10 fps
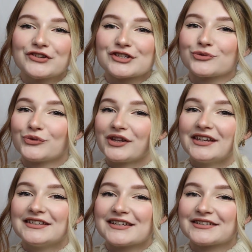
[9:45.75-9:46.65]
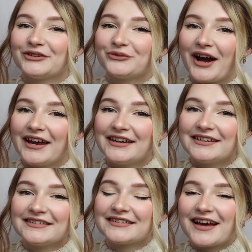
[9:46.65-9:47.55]
just really does it
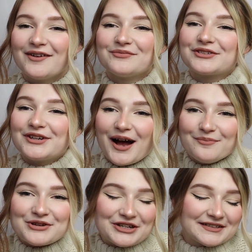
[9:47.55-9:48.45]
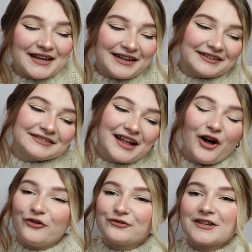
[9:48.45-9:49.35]
right. I'm just saying,
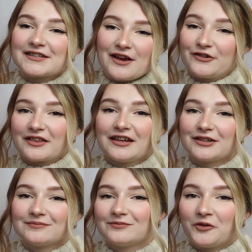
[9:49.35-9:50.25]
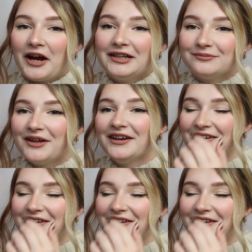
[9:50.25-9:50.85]
e.l.f. does everything right.